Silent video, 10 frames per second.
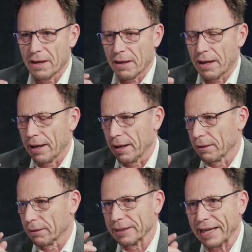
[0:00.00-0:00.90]

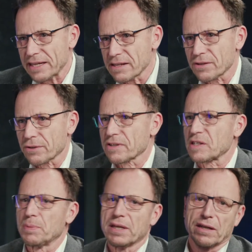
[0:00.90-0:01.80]

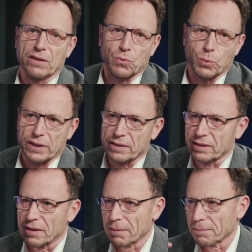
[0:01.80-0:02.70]
lasers, be it with
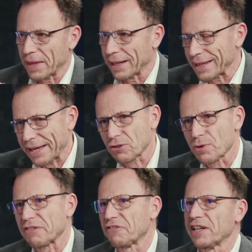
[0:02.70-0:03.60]

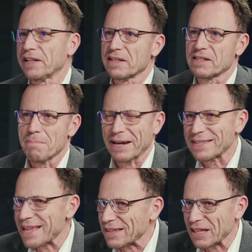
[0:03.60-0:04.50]
electric fields,
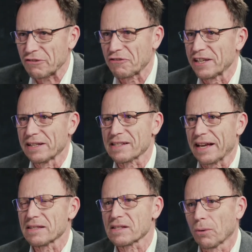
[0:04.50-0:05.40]
magnetic fields,
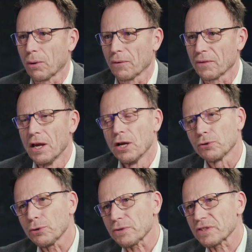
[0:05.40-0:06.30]
and so on.
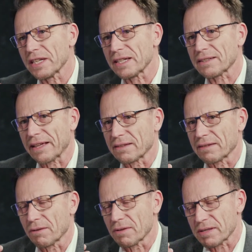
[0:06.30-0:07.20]
Do you think
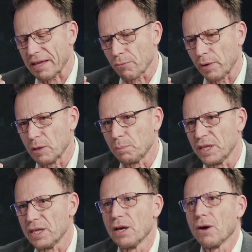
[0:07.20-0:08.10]
that there will
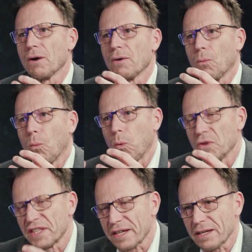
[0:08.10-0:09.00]
be
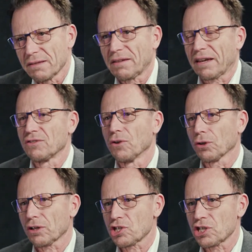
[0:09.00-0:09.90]
the
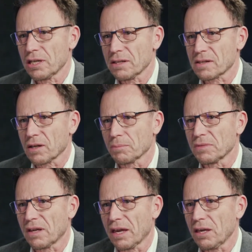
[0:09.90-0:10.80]
technology
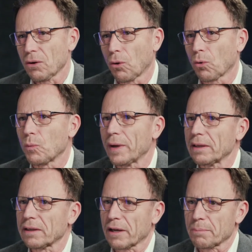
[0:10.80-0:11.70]
someday, or
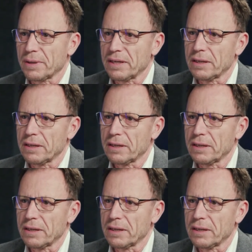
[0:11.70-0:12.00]
will there be